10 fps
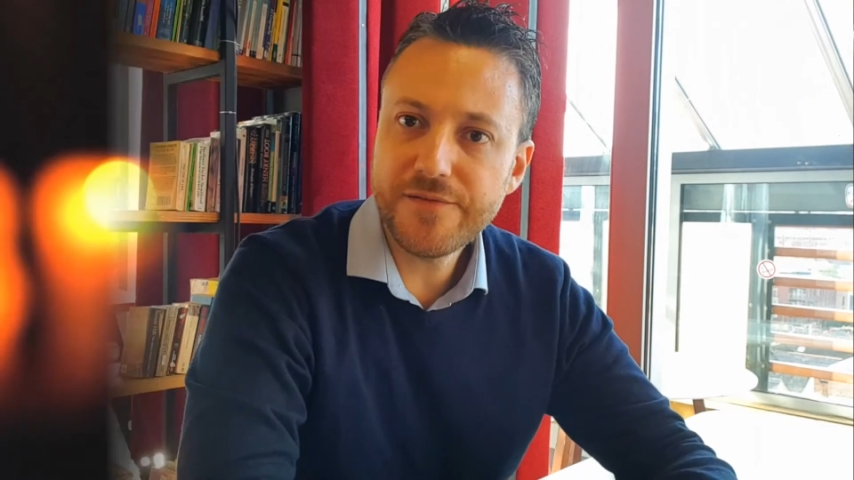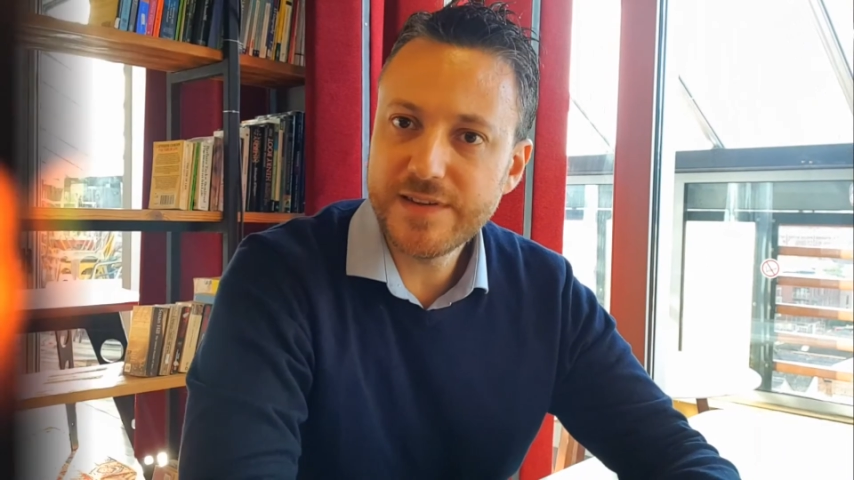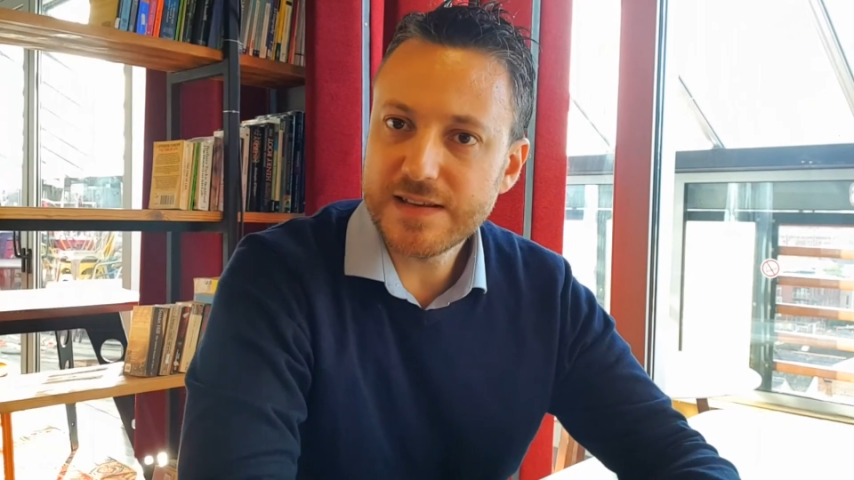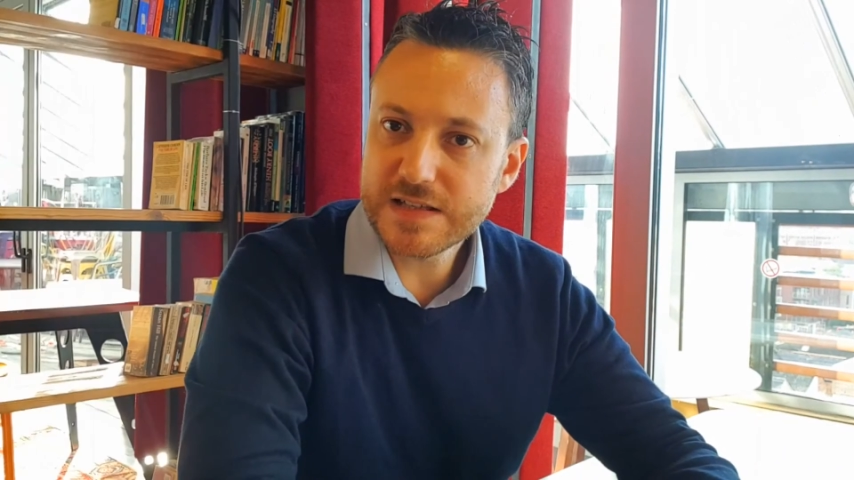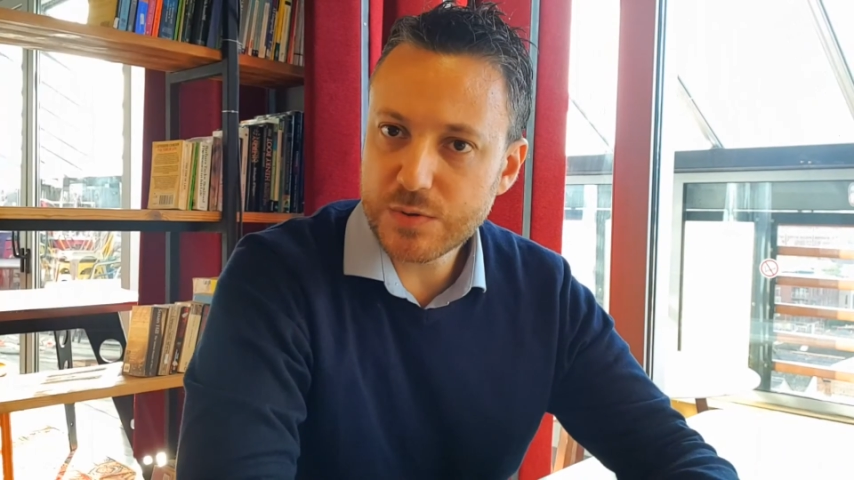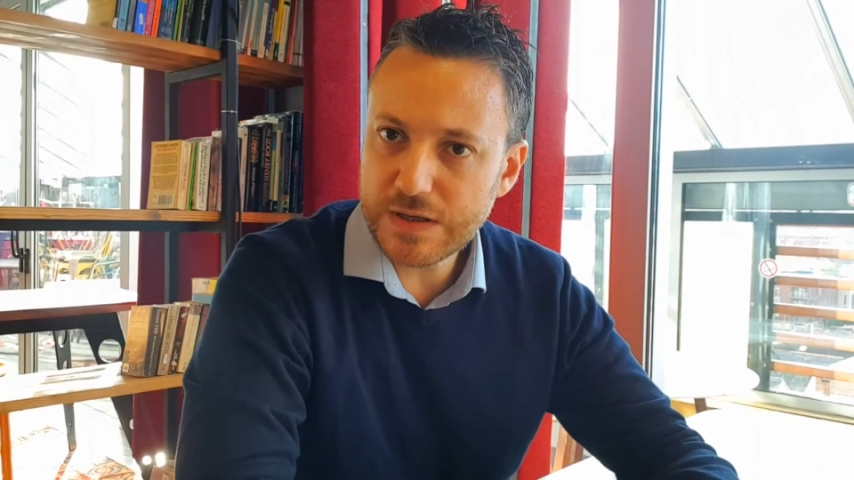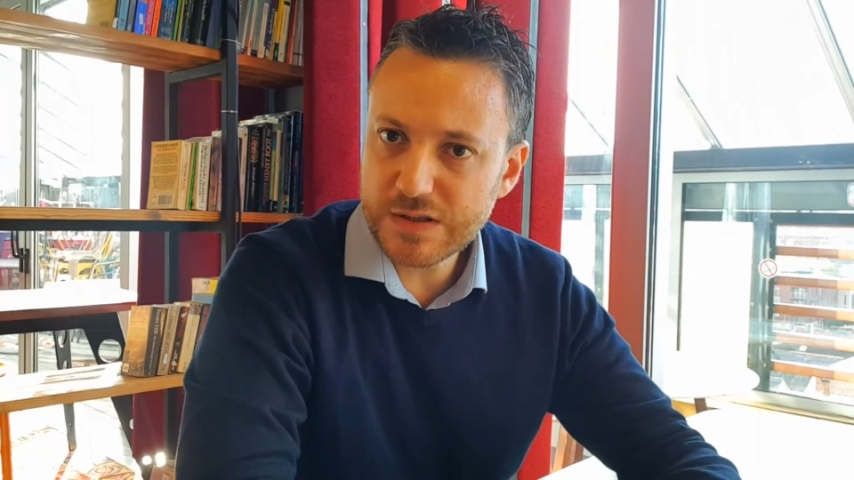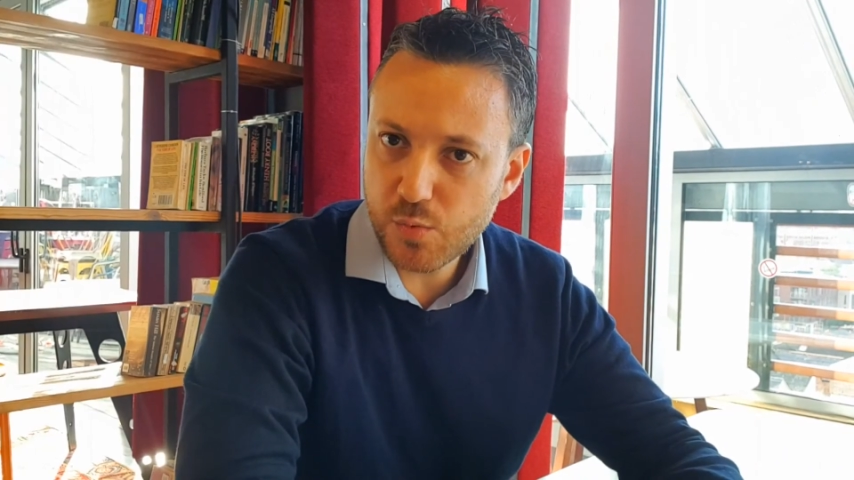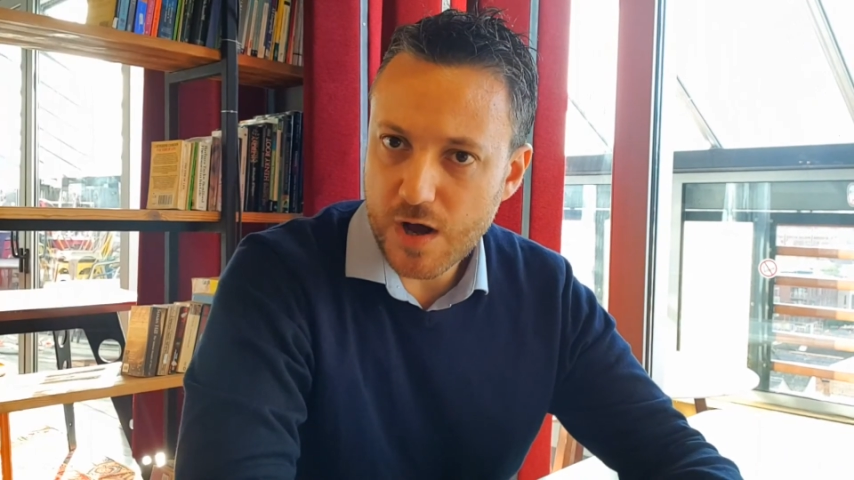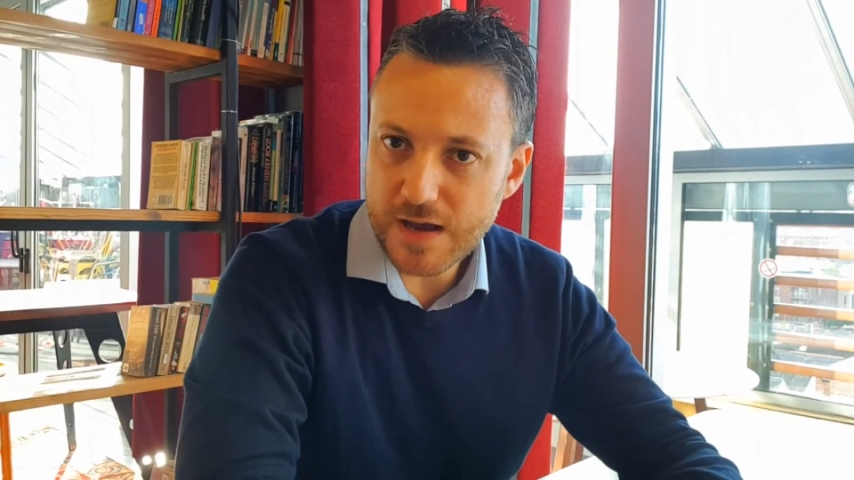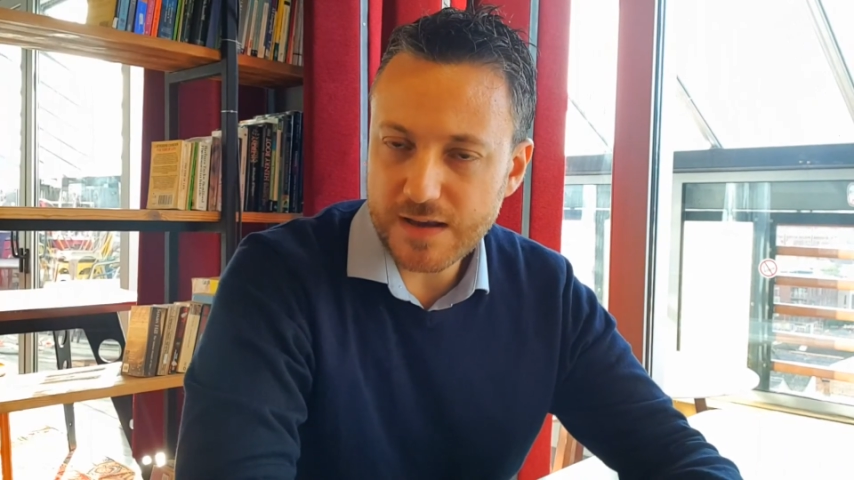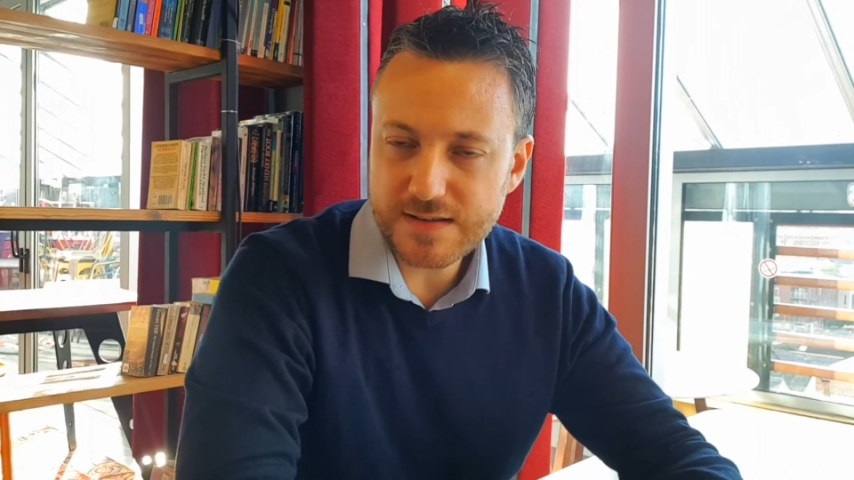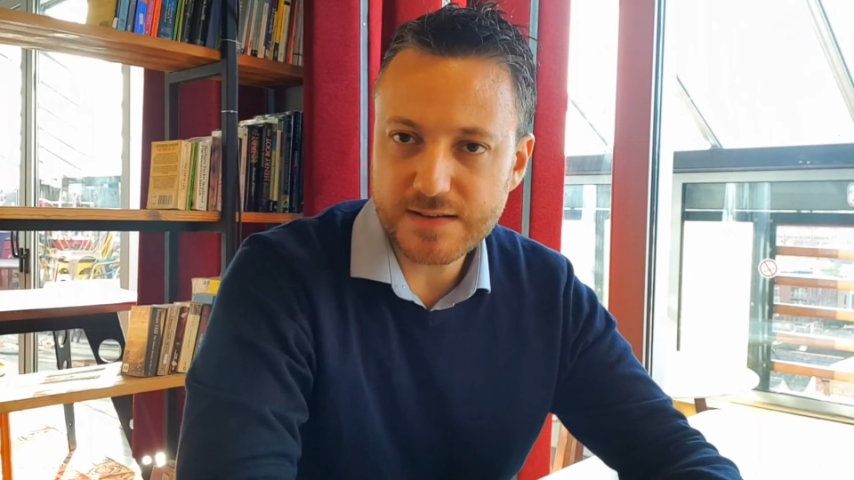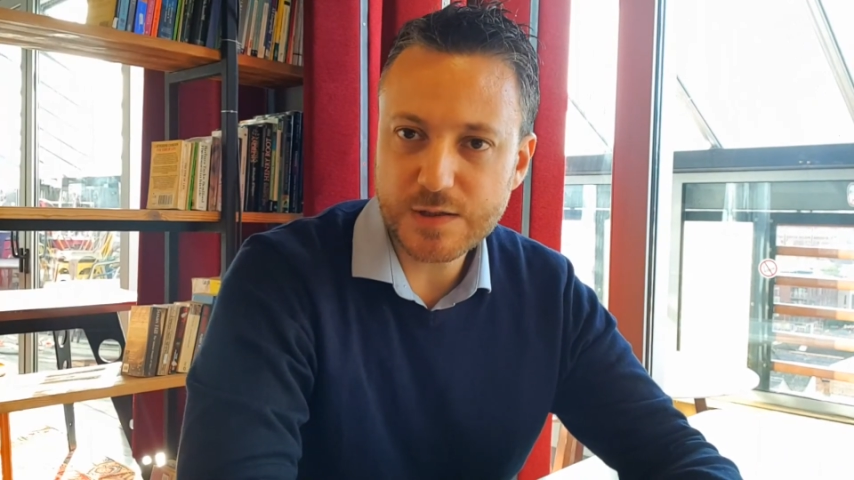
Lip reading: the sweet wines.